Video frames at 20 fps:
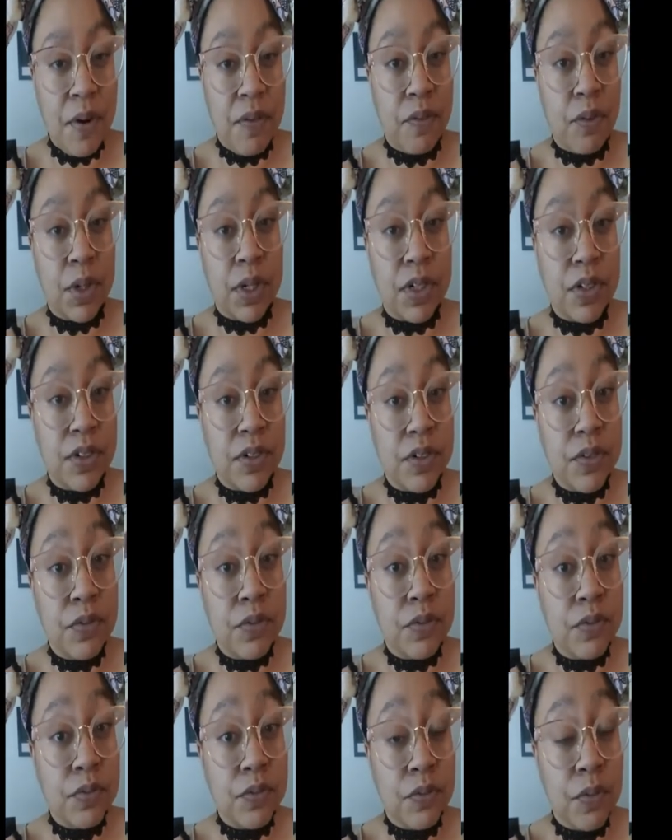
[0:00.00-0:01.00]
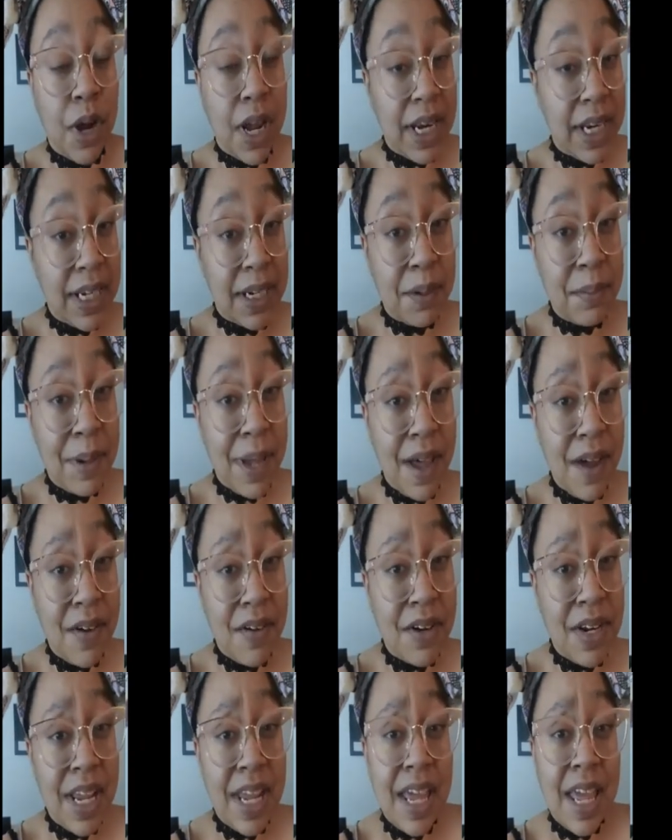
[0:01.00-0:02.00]
of what you're writing
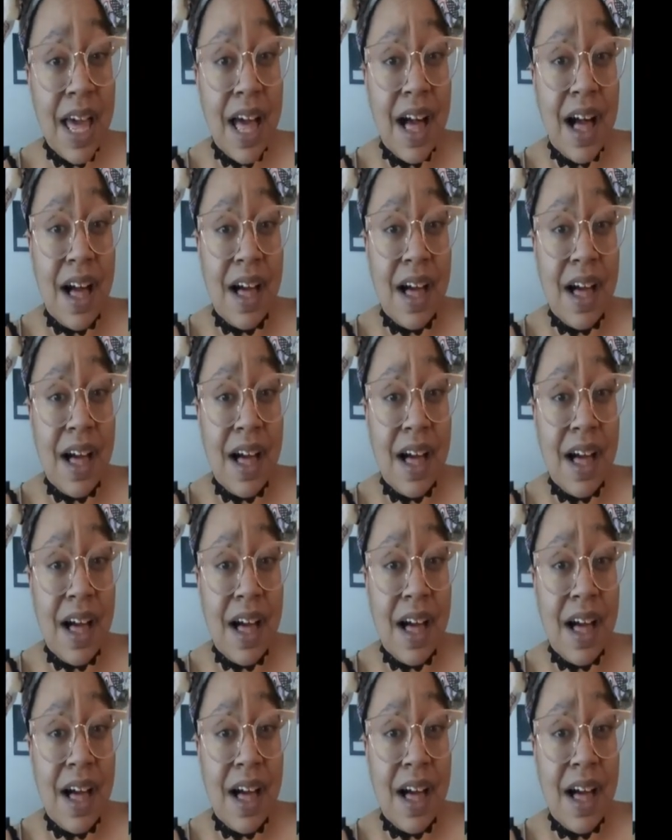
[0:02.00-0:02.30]
about.